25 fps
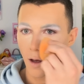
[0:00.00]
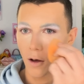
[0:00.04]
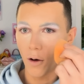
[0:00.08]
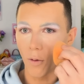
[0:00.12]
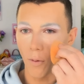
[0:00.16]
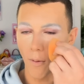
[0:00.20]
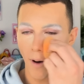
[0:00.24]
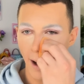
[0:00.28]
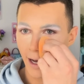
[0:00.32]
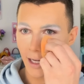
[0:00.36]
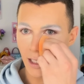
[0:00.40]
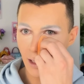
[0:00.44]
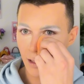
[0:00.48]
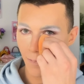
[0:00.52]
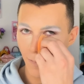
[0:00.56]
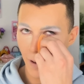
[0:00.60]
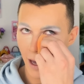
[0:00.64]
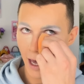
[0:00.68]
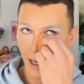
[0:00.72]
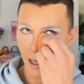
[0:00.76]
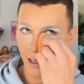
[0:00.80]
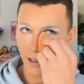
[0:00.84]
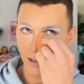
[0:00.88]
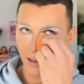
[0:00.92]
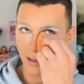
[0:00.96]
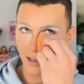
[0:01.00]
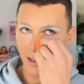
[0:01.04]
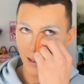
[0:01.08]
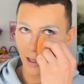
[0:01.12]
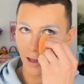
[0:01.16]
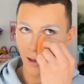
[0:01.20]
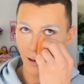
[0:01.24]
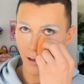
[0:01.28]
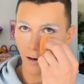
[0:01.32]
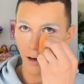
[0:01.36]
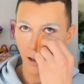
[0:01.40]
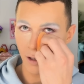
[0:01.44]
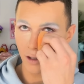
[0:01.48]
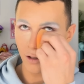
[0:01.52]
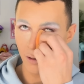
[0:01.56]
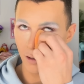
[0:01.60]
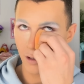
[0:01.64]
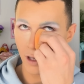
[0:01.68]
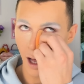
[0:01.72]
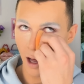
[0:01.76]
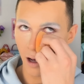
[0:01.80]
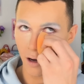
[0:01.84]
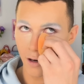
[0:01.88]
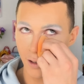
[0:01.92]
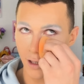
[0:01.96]
Why spend
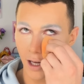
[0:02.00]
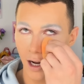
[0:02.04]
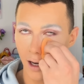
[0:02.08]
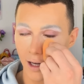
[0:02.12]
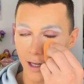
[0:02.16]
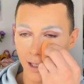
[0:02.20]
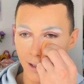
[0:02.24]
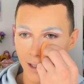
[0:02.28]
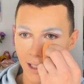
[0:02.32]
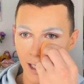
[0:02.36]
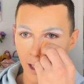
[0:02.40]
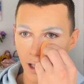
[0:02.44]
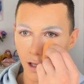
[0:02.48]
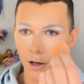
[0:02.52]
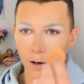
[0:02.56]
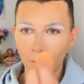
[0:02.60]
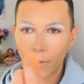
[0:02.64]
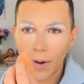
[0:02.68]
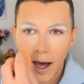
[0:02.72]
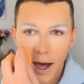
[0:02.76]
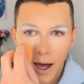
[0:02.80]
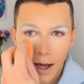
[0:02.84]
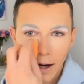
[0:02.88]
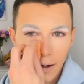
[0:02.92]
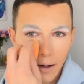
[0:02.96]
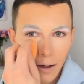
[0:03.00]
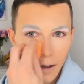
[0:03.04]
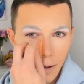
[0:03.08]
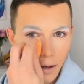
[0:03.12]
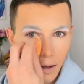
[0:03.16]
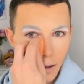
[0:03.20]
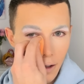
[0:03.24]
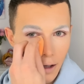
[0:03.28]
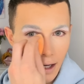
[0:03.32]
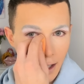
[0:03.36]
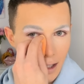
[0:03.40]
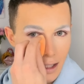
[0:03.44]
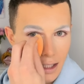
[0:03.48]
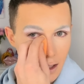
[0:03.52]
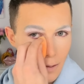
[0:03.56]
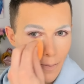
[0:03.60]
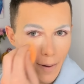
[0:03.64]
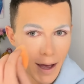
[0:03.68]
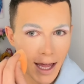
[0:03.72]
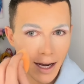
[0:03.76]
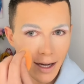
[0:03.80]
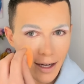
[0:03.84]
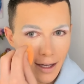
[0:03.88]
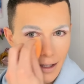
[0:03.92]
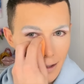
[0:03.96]
$32 on a concealer when you can
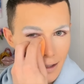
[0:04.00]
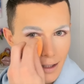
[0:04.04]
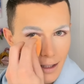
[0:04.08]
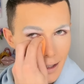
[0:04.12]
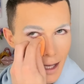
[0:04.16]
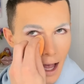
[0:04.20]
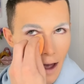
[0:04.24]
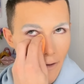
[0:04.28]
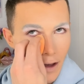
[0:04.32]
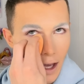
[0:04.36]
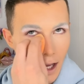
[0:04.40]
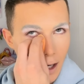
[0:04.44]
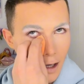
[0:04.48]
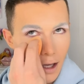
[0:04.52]
spend $7?